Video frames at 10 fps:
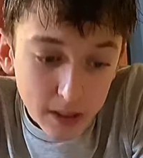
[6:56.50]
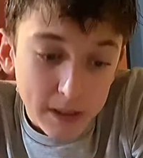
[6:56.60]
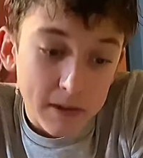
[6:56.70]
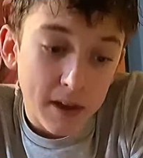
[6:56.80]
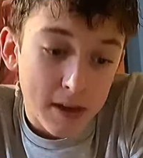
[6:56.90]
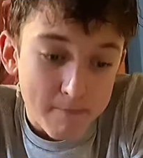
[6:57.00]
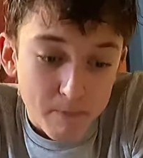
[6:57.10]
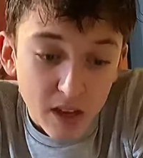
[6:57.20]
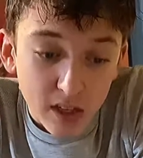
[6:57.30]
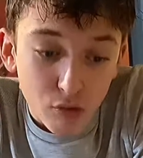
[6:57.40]
Um,
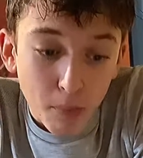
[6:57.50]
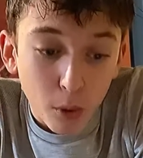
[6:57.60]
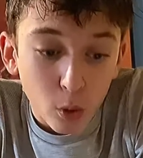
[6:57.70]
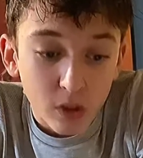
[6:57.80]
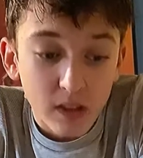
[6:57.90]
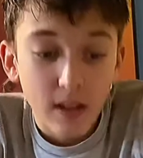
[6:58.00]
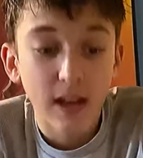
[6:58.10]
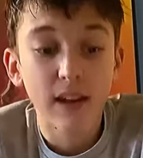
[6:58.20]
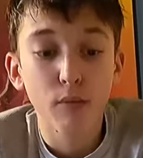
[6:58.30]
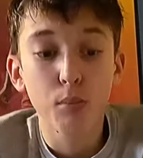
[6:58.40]
it's reported that
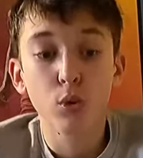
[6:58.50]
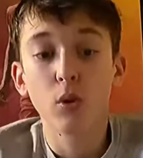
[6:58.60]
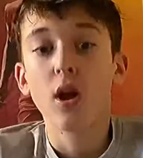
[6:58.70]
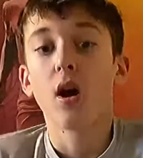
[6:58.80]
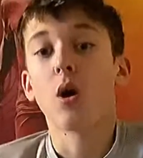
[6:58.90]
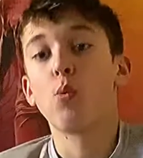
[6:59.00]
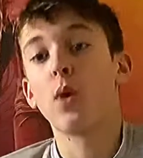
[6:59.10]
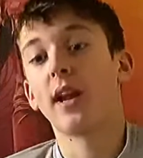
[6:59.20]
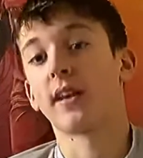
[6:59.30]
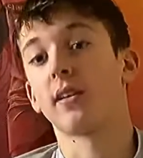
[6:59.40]
Liverpool are
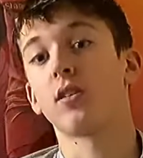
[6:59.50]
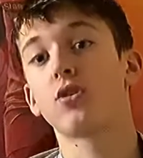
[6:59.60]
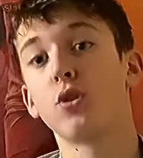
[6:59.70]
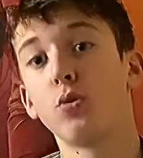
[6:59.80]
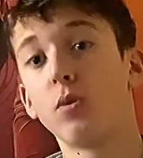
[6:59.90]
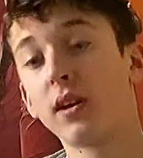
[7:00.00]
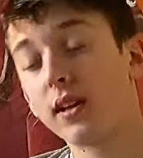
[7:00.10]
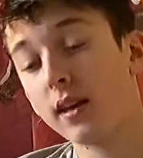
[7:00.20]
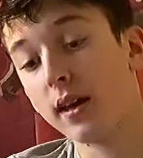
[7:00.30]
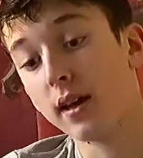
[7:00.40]
willing to
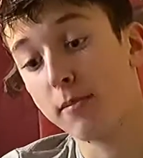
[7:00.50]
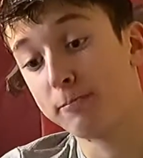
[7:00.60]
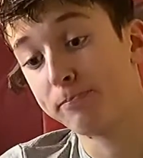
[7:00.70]
um,